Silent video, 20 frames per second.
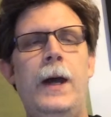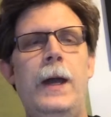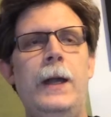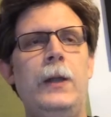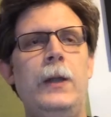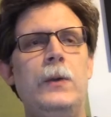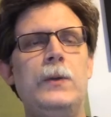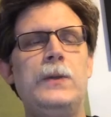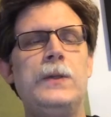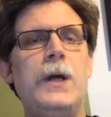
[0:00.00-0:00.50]
A
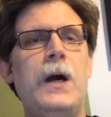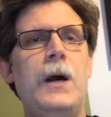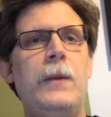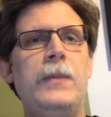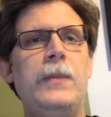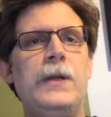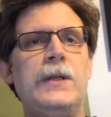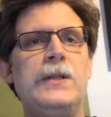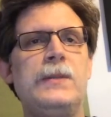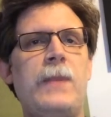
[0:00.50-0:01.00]
loose
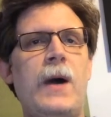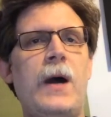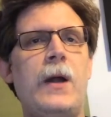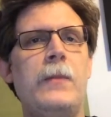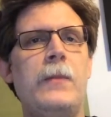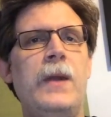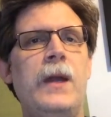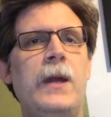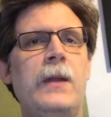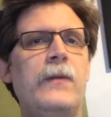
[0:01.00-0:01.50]
copy of
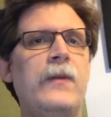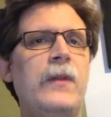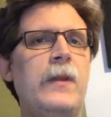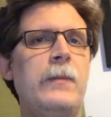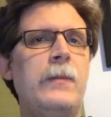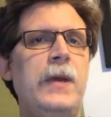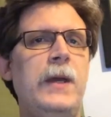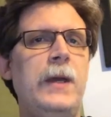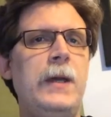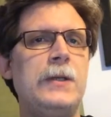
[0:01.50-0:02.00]
Spider-Man for the
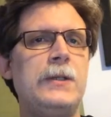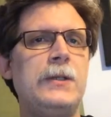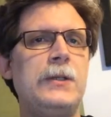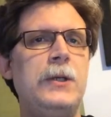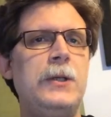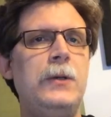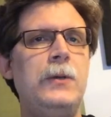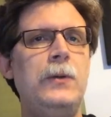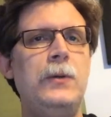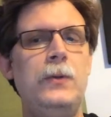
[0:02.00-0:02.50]

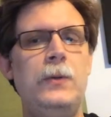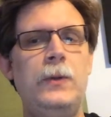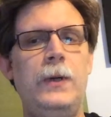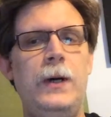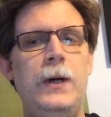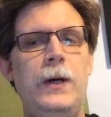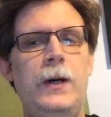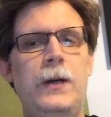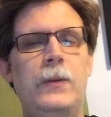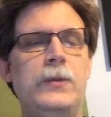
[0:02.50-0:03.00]
PS2.
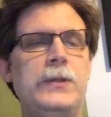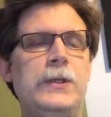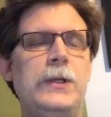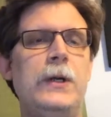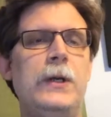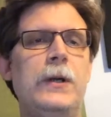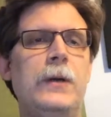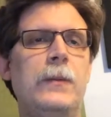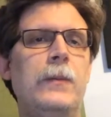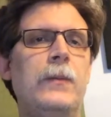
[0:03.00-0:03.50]
It was in
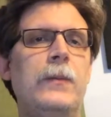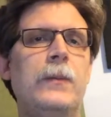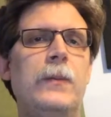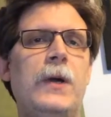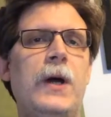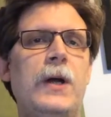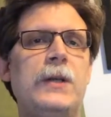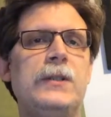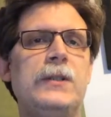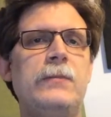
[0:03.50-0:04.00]
a
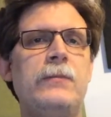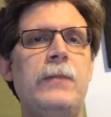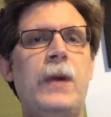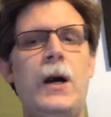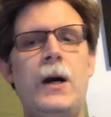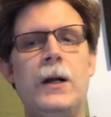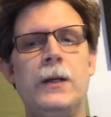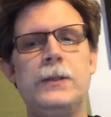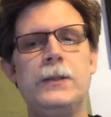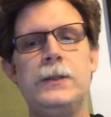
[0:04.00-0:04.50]
custom
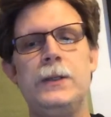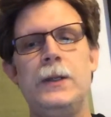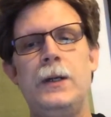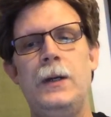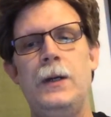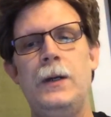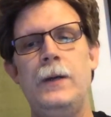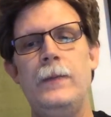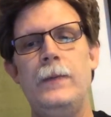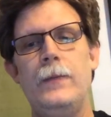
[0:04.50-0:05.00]
box.
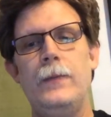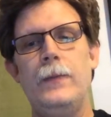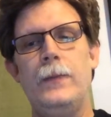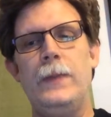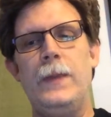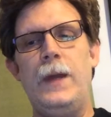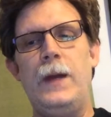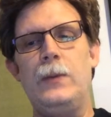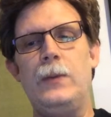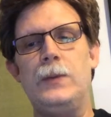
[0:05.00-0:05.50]

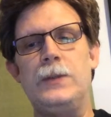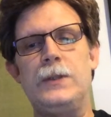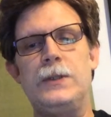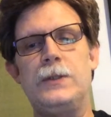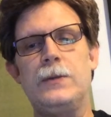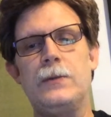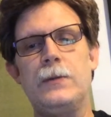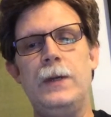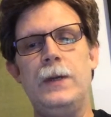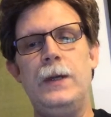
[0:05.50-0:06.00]
That was
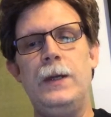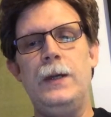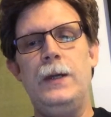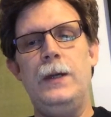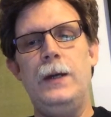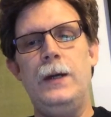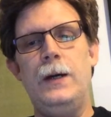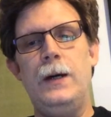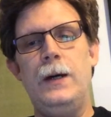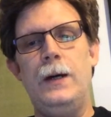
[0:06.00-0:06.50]

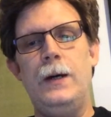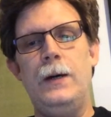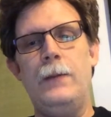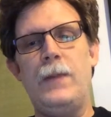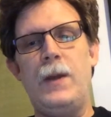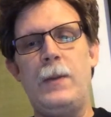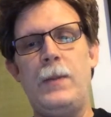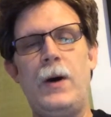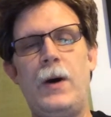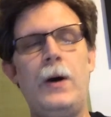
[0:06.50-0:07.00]
$3.
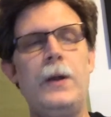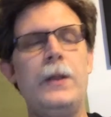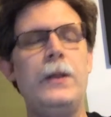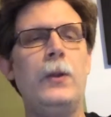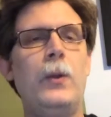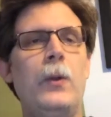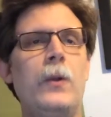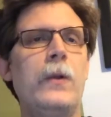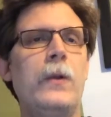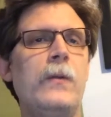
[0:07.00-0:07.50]
They bought
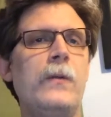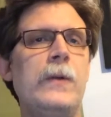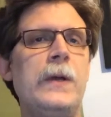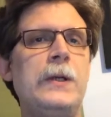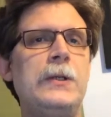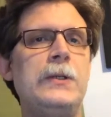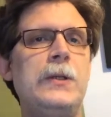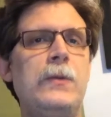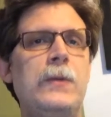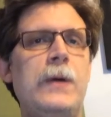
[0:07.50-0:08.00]
Lord of the
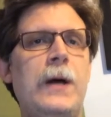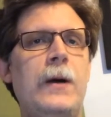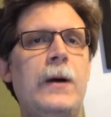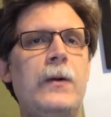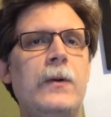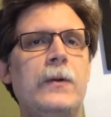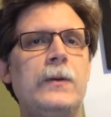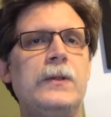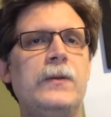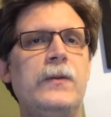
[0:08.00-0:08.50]
Rings 2
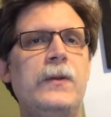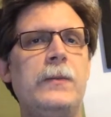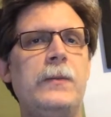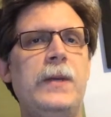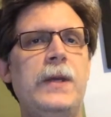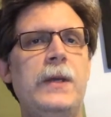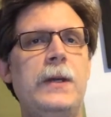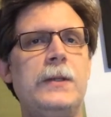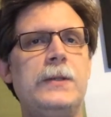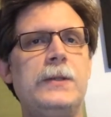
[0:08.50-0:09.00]
Towers for the
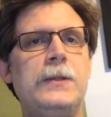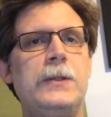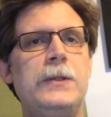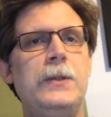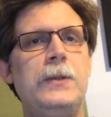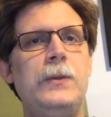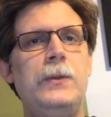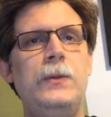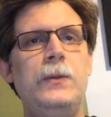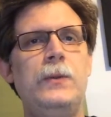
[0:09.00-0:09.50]

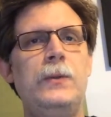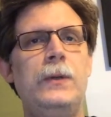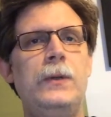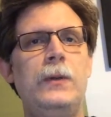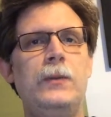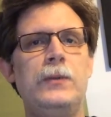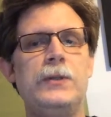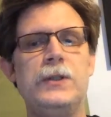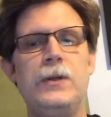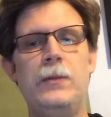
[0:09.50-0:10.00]
PS2.
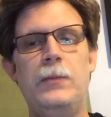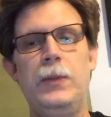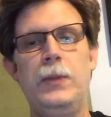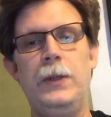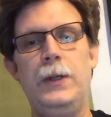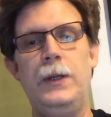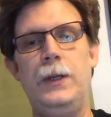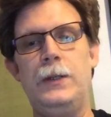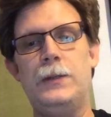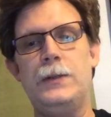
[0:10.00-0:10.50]
It was
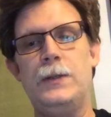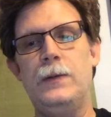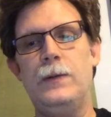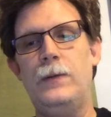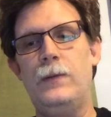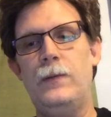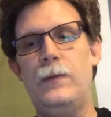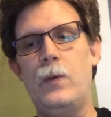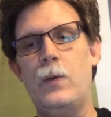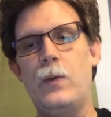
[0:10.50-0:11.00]
complete
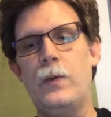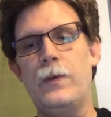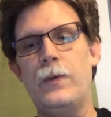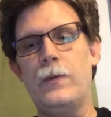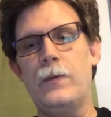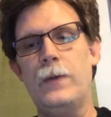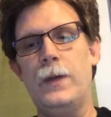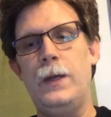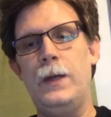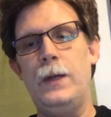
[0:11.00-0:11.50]
for
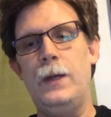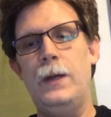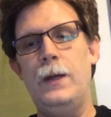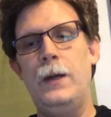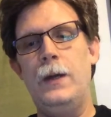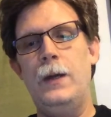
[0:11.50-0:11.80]
$3.